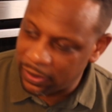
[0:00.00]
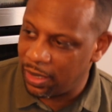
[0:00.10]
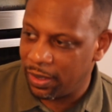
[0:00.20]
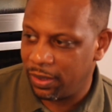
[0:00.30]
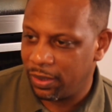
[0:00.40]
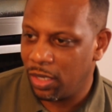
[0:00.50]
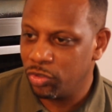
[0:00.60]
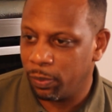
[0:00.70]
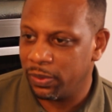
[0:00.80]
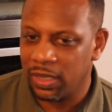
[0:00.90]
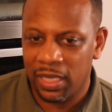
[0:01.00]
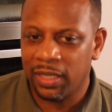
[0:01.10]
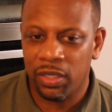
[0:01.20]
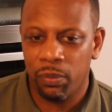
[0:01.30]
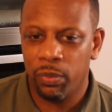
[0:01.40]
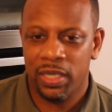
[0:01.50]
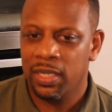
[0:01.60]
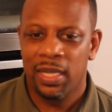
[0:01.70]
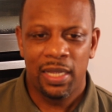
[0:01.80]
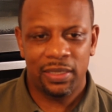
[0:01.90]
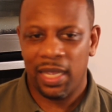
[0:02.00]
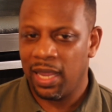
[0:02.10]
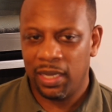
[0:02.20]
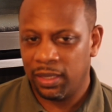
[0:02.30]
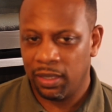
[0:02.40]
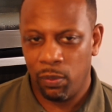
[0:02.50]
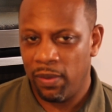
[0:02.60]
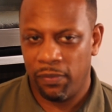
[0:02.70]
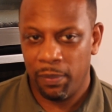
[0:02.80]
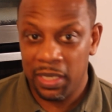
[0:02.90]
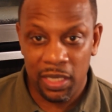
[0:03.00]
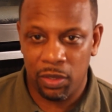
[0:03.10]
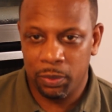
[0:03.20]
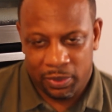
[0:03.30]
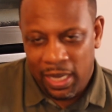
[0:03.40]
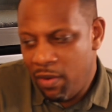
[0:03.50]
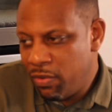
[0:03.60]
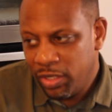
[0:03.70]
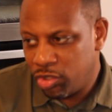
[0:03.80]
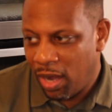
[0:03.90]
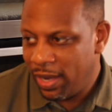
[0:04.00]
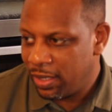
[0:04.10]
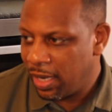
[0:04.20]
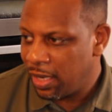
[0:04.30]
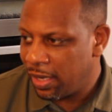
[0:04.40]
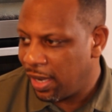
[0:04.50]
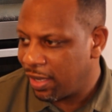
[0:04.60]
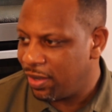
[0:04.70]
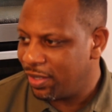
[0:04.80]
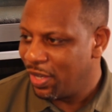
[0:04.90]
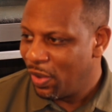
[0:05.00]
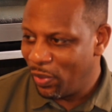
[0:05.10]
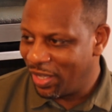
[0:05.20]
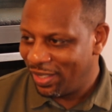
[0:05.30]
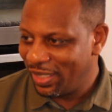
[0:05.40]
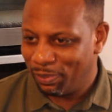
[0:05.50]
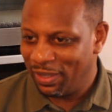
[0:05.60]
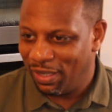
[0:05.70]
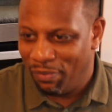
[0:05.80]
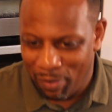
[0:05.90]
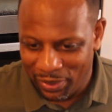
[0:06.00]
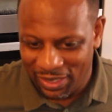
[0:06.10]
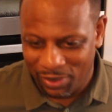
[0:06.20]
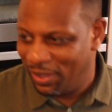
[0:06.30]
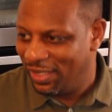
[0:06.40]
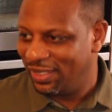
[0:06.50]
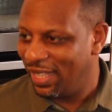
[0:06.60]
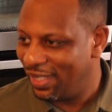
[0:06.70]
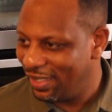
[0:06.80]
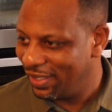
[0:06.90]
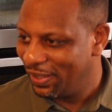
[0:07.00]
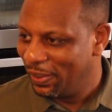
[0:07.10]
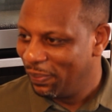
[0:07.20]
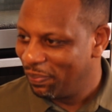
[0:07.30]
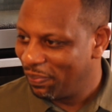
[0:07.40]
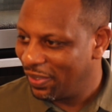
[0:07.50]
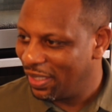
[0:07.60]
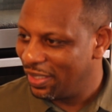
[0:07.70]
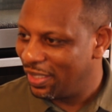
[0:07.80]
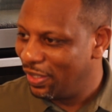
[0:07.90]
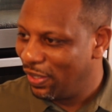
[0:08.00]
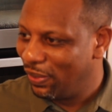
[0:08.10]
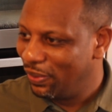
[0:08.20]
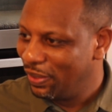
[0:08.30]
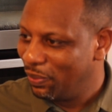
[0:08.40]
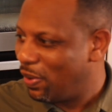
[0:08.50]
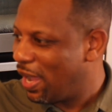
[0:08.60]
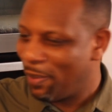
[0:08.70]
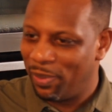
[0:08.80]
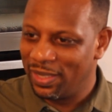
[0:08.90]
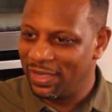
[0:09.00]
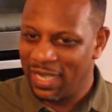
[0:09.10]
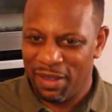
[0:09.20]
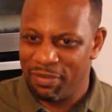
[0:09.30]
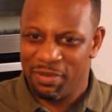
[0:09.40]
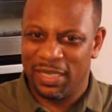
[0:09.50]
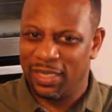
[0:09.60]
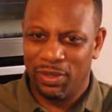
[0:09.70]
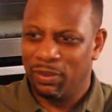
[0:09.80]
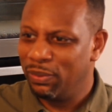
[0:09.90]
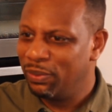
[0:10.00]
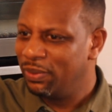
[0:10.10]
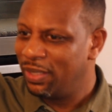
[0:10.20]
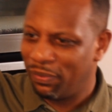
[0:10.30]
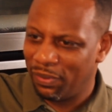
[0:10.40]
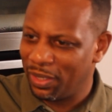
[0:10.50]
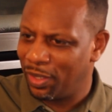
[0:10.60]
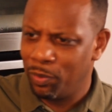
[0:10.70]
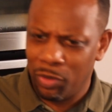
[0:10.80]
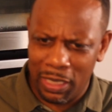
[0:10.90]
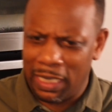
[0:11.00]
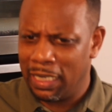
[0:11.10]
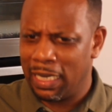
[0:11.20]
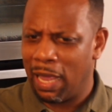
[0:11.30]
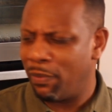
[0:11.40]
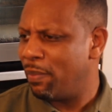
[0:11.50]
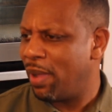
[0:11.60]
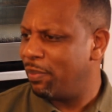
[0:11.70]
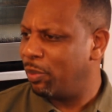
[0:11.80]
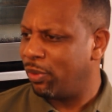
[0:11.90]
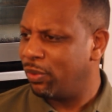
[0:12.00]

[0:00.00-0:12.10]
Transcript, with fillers: percent hundred percent I don't want to take anything away from any because they're only trying and, and no. I can't we can't expect everybody to understand no. you know what happens in every single different community mm and how it might be